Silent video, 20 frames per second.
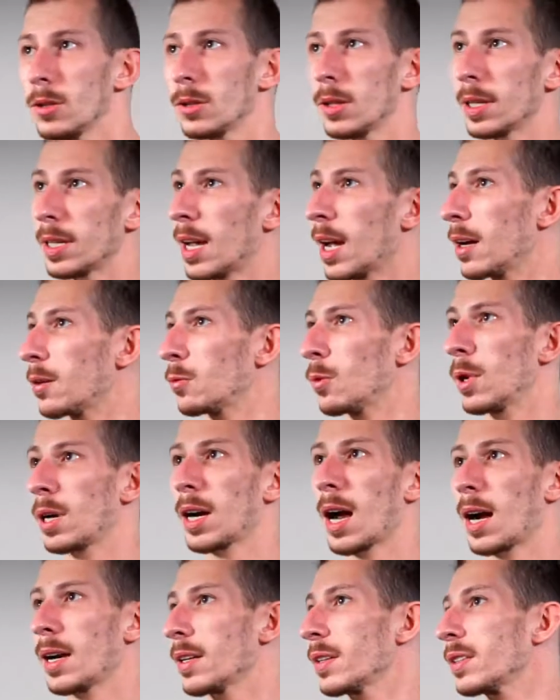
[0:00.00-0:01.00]
again, what
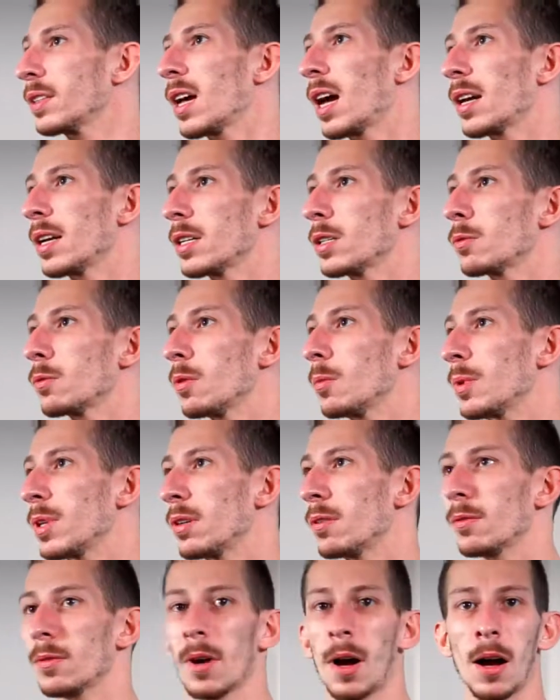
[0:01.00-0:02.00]
kind of settings will be
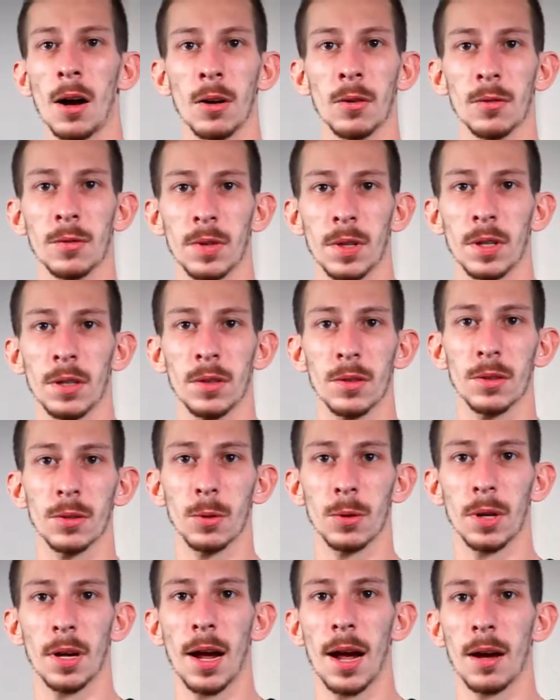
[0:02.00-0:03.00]
involved in
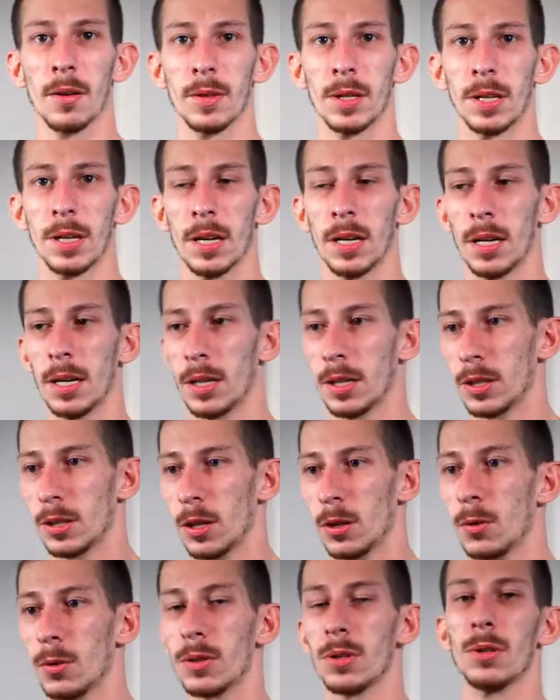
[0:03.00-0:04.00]
sort of having a
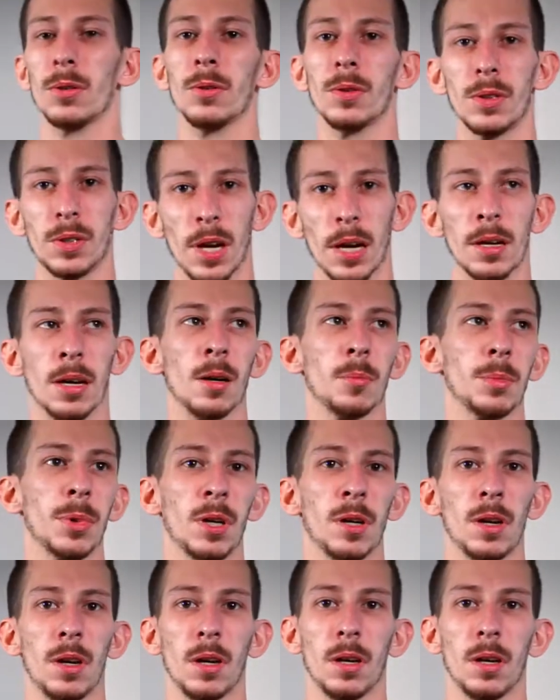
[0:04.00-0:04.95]
go-to setup.